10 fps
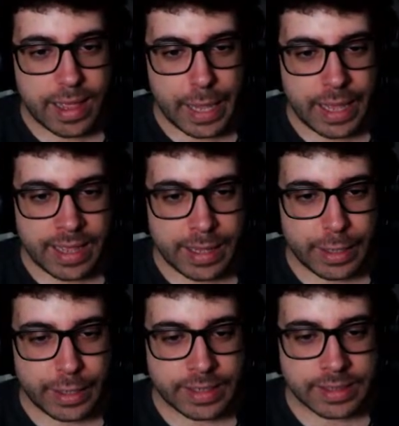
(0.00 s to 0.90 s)

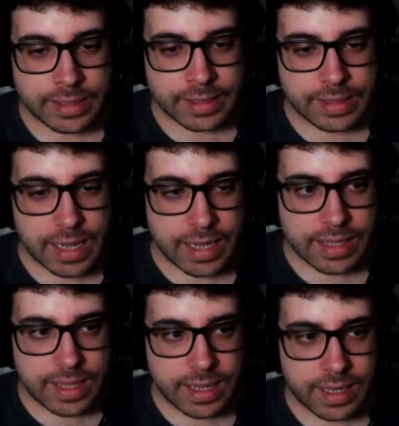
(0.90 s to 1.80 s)
and I
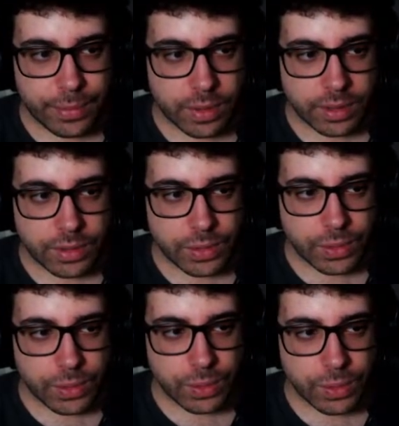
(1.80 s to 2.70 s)
think I want to
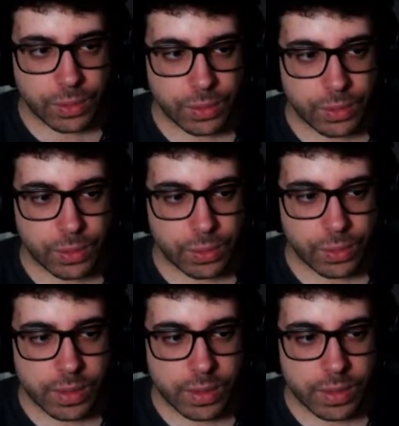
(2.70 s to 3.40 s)
do